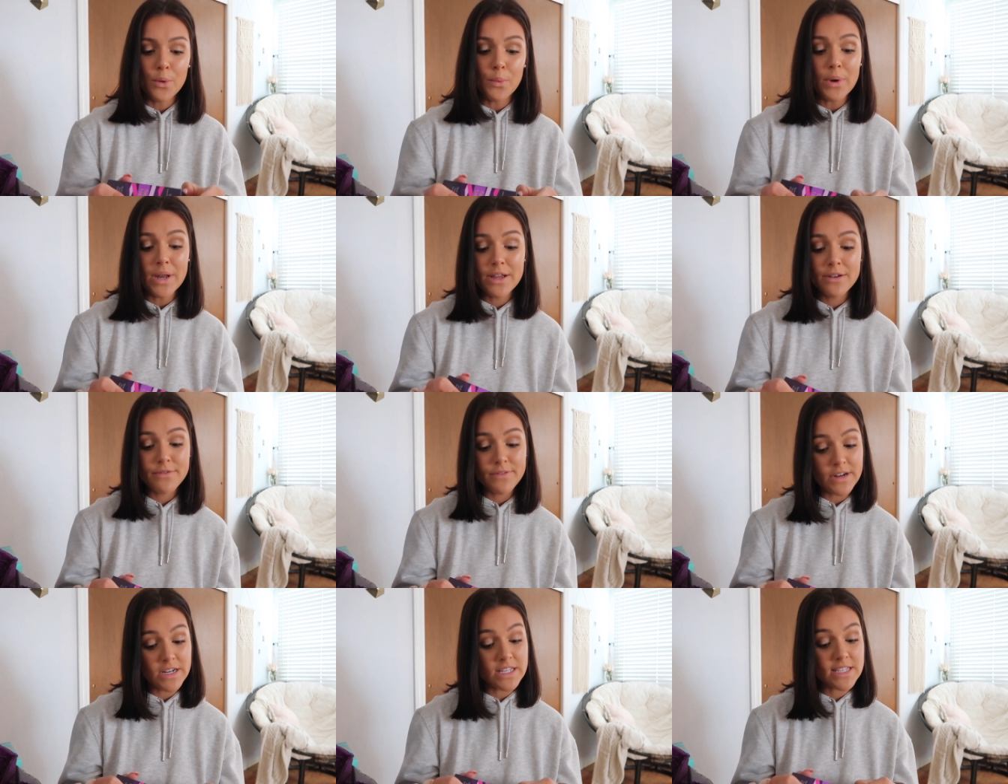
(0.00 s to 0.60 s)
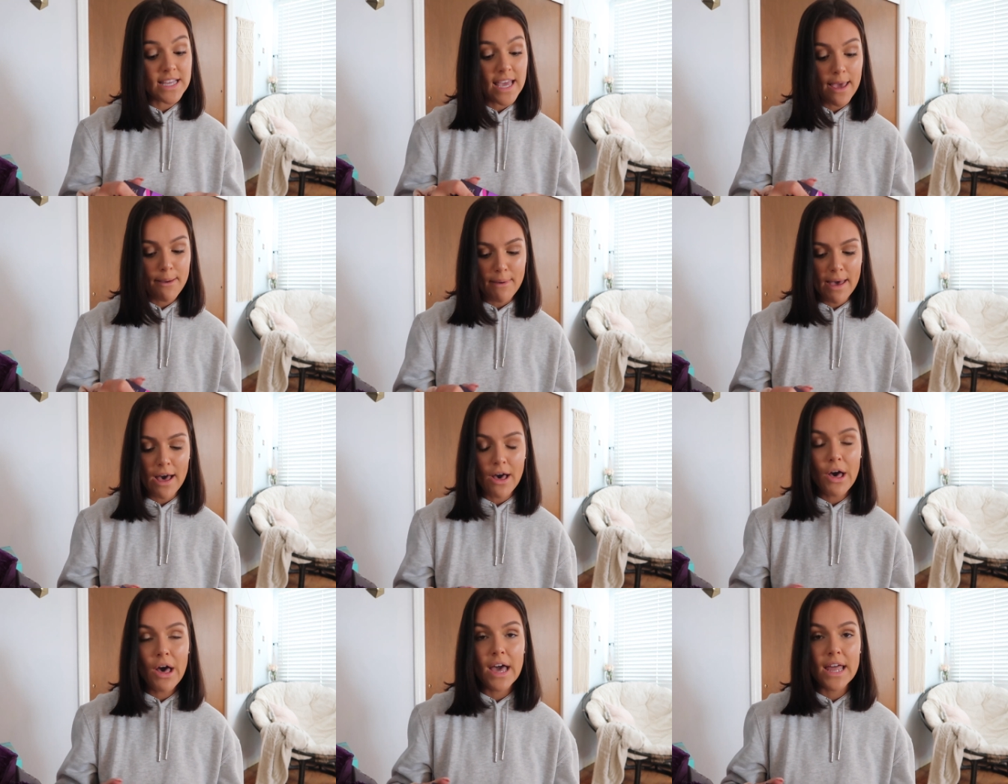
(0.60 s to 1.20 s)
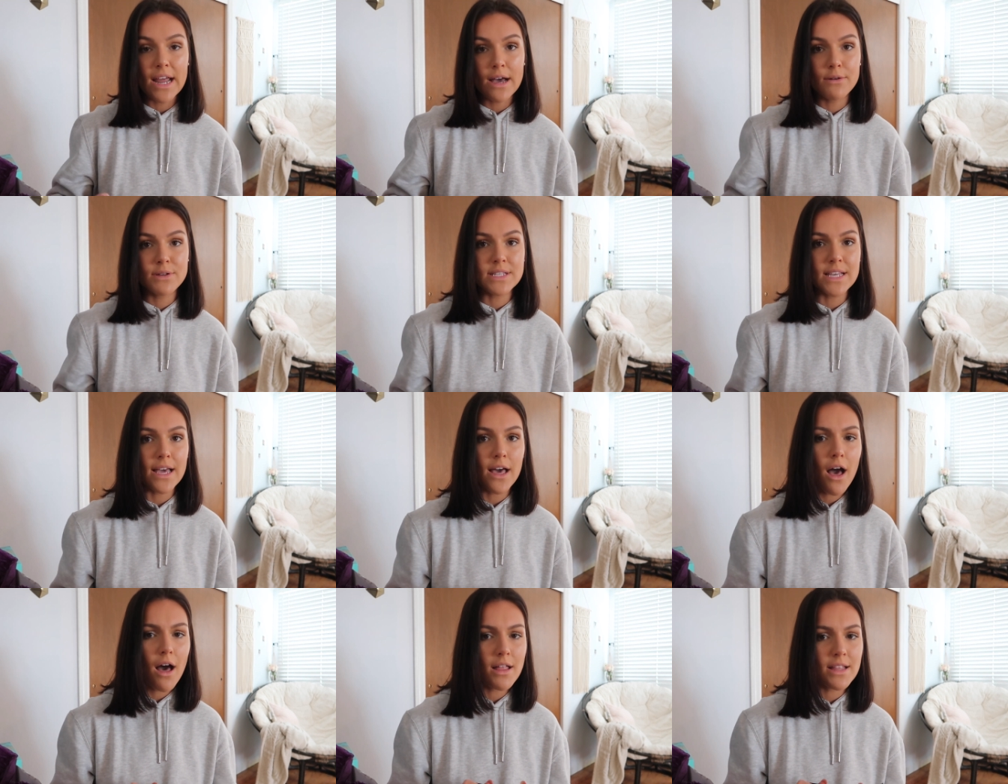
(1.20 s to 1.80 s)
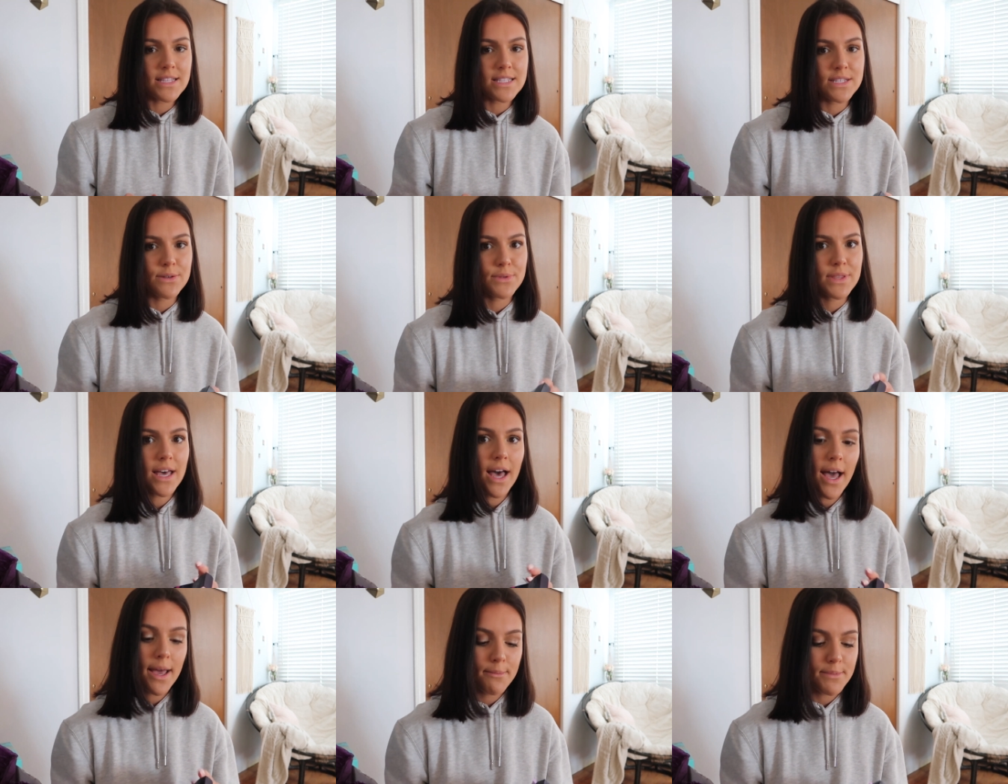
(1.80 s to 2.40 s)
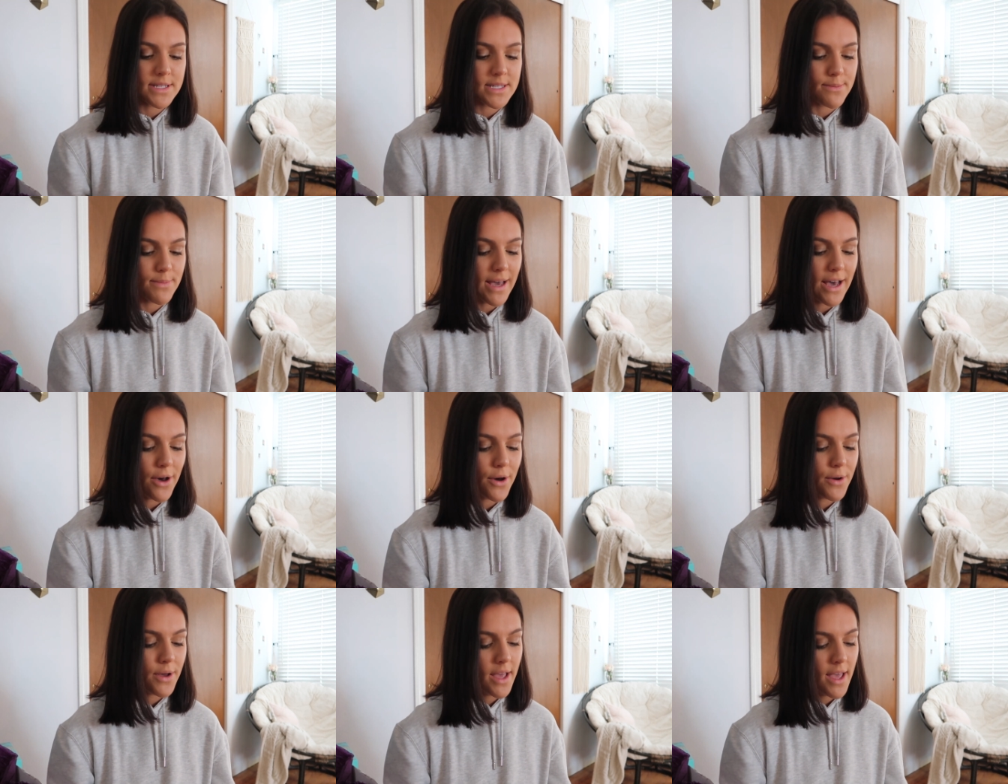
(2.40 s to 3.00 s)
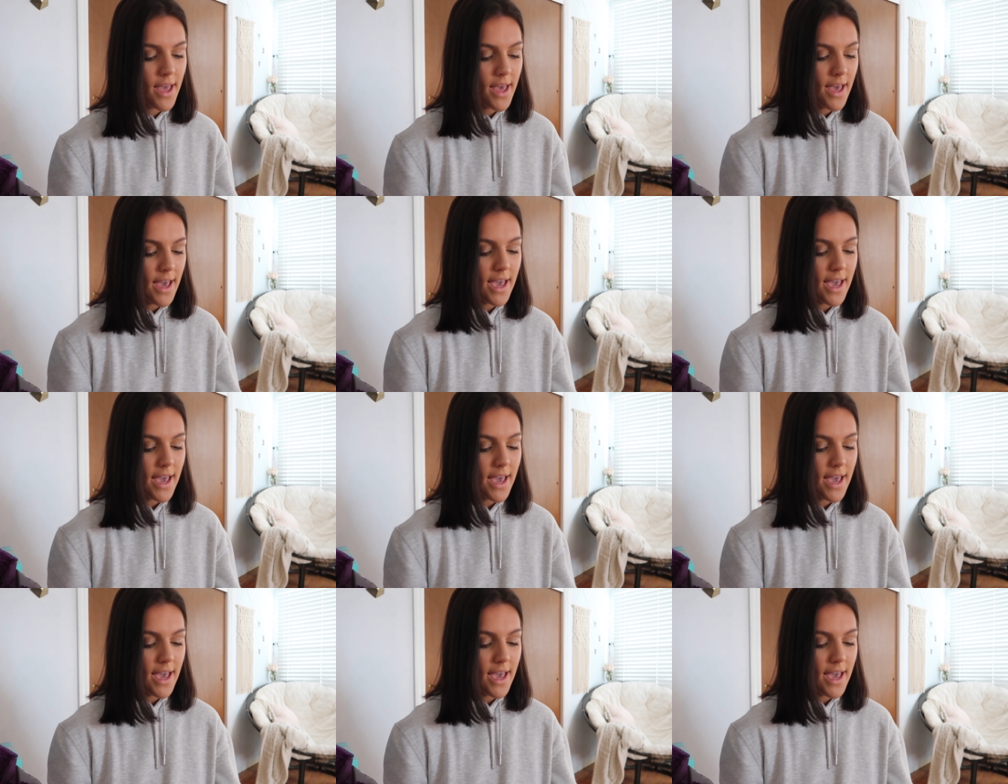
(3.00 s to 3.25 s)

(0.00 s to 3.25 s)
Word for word: when it first came out and I was like, oh, let's see what the hype is about.